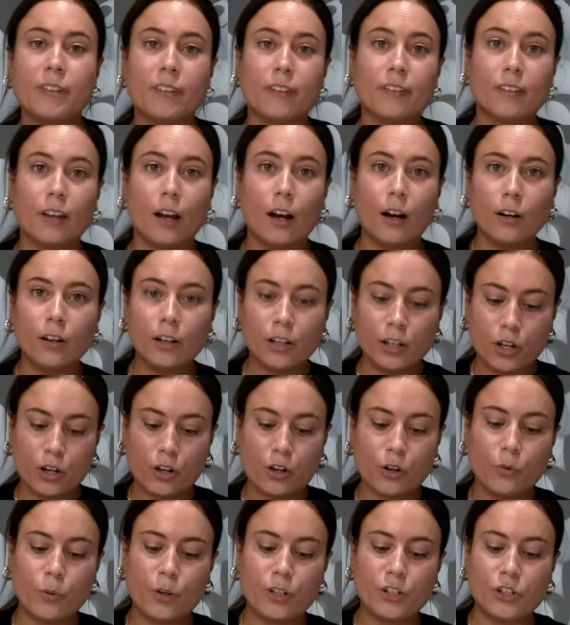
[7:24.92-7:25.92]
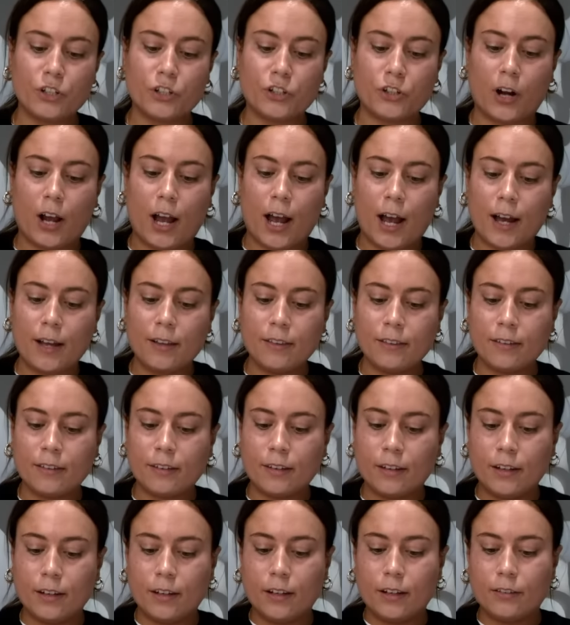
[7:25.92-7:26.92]
as the tongue, you can always use your hand
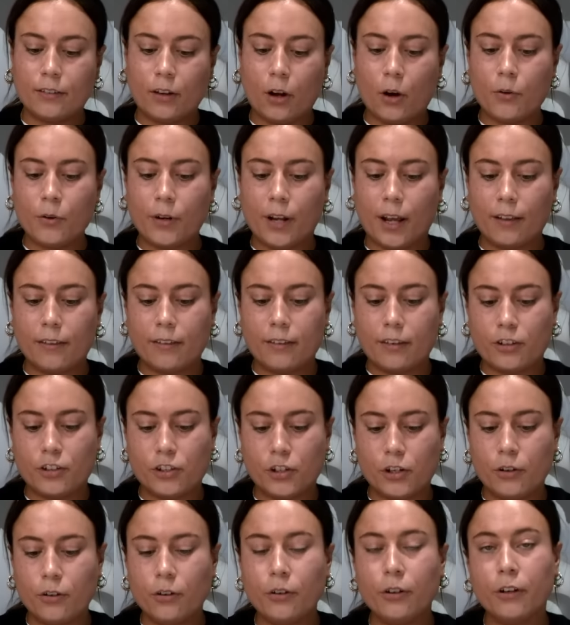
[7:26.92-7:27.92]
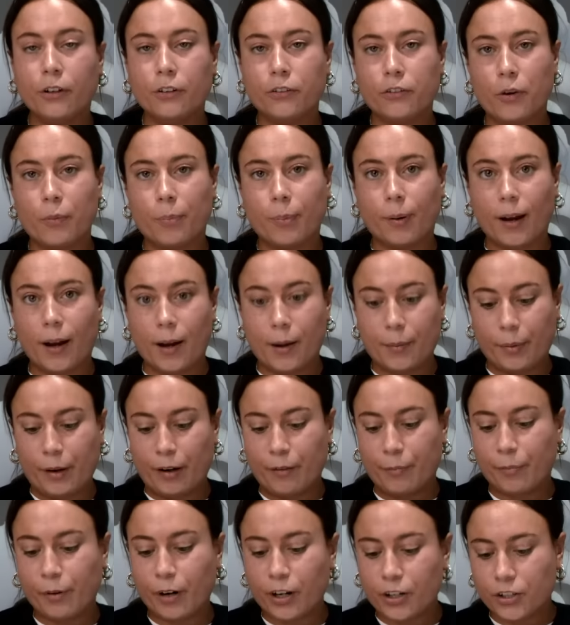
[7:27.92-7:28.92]
to hold against the shoe to apply a
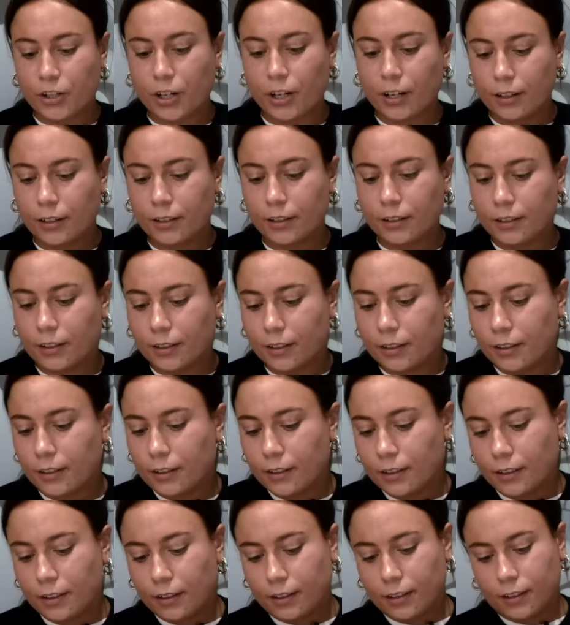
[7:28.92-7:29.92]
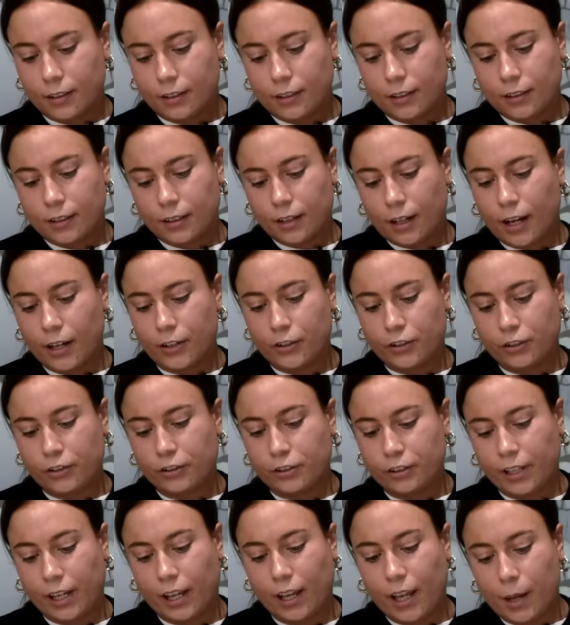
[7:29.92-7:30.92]
bit of pressure and
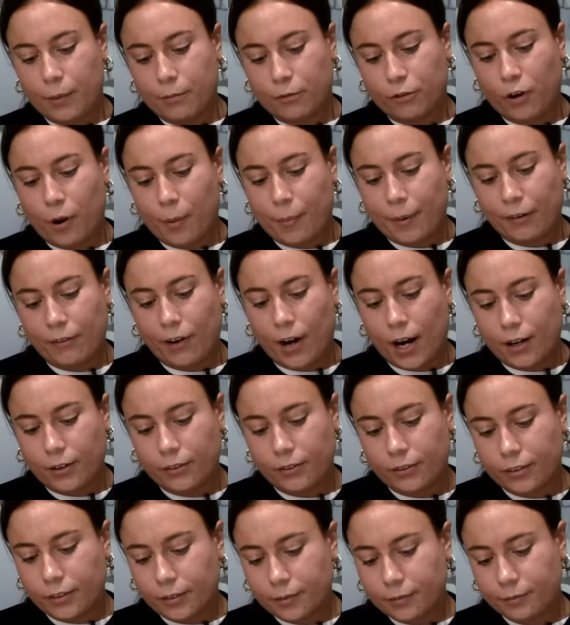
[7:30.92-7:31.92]
just keep scrubbing around.